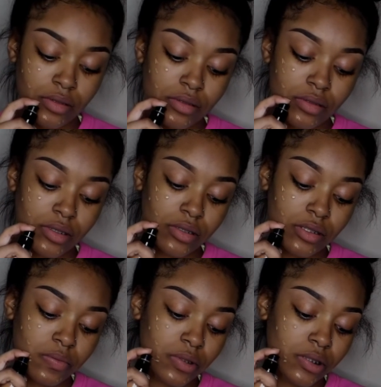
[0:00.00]
I just
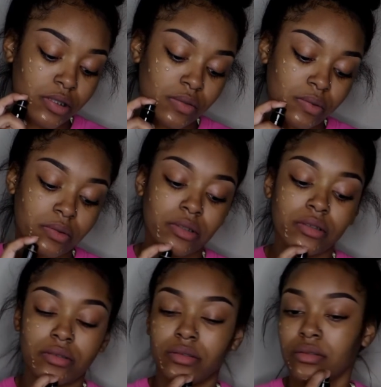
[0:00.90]
put it everywhere,
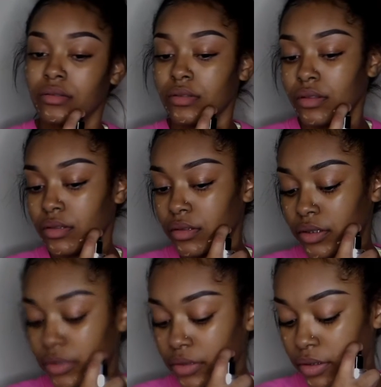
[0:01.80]

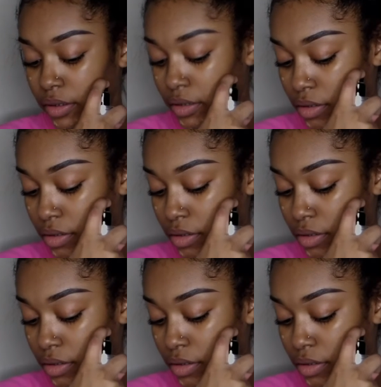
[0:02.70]
literally,